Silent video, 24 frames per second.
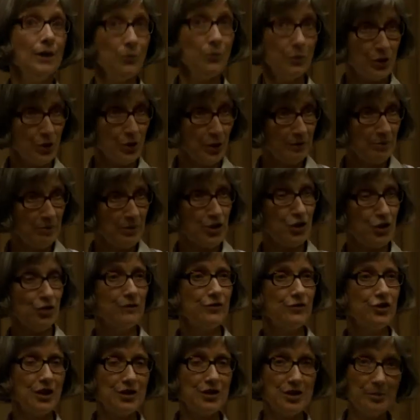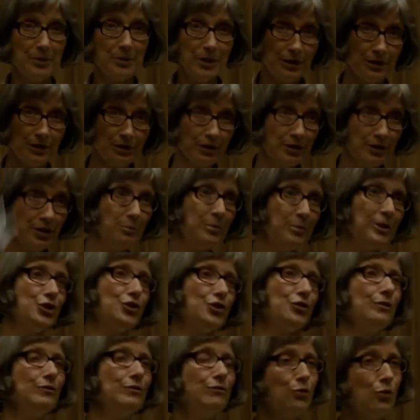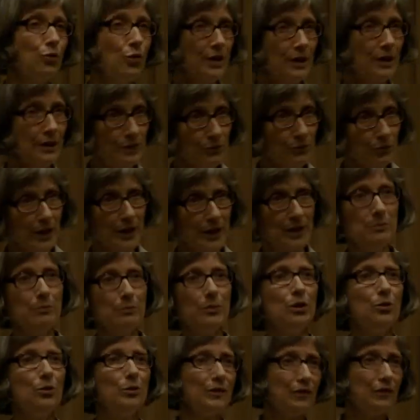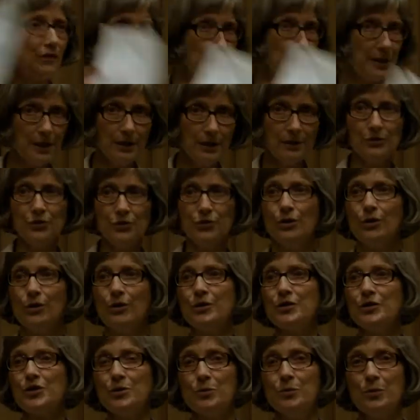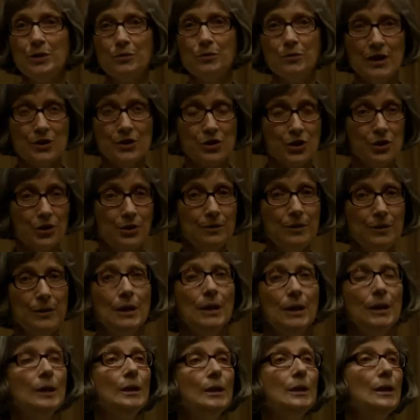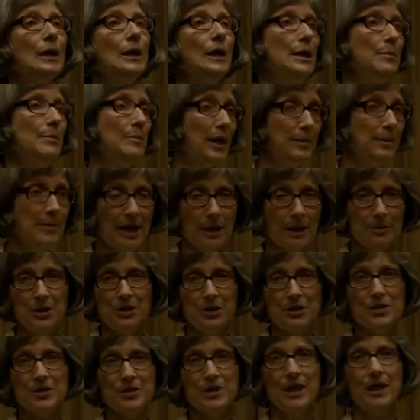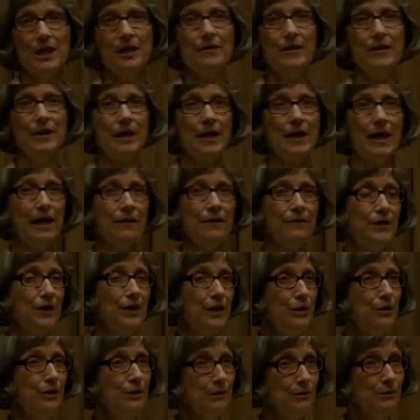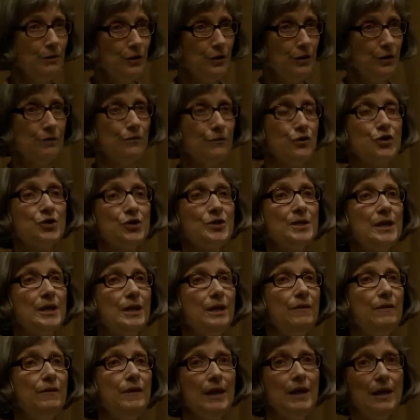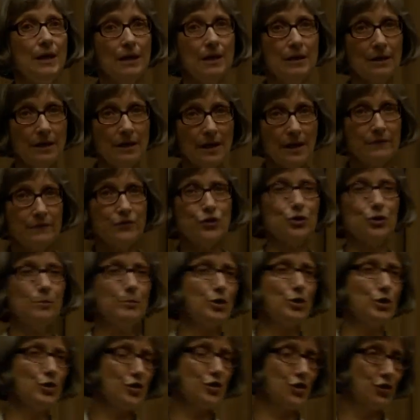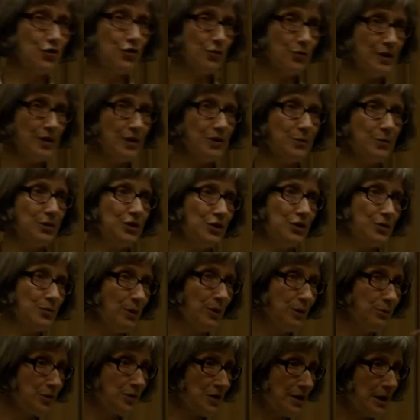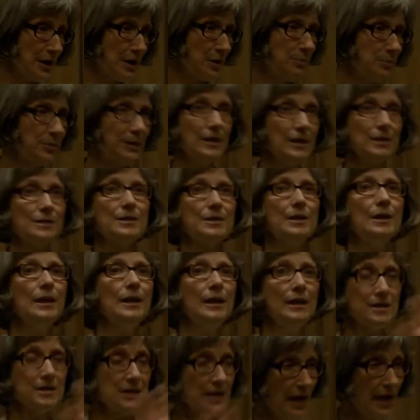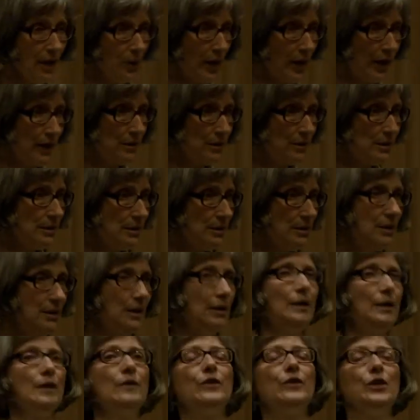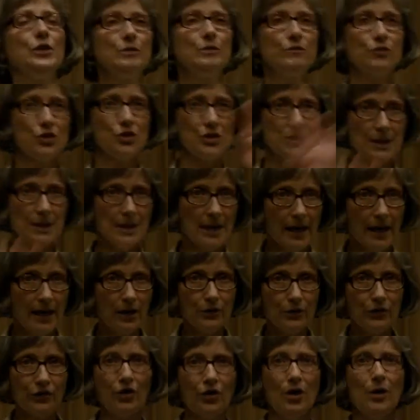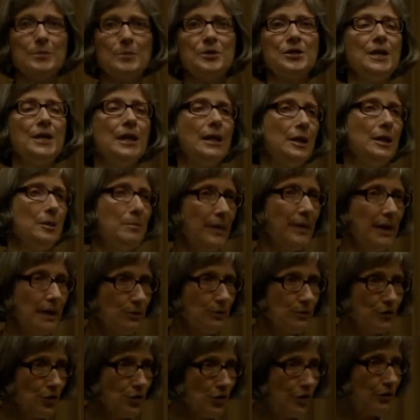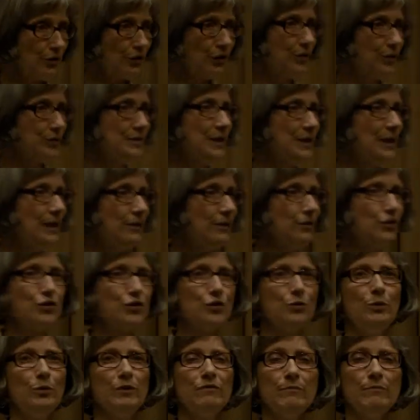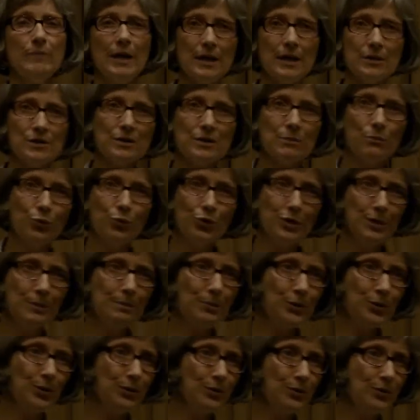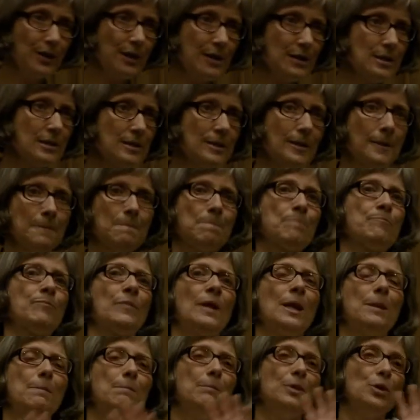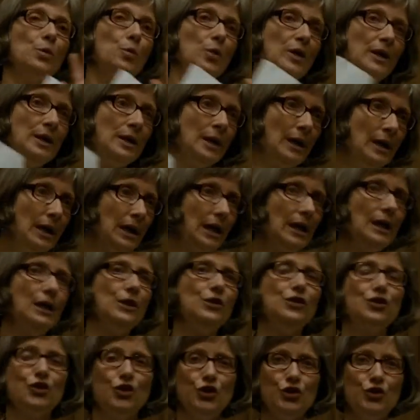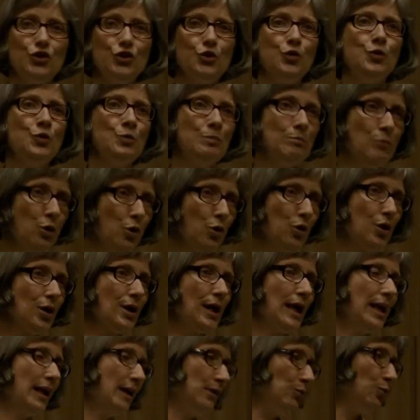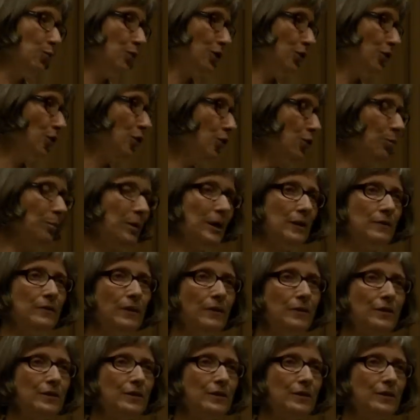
we don't have a picture of Jesse, but you can look at a picture of Royal and Rainbow and some of the other dogs that we rescued. Um, I'm happy to say that at the university, the live terminal surgeries, which is what was taking place, is now ended. The university now stops taking pound dogs altogether, so we've made some real progress, but we need to do more, and we're hoping that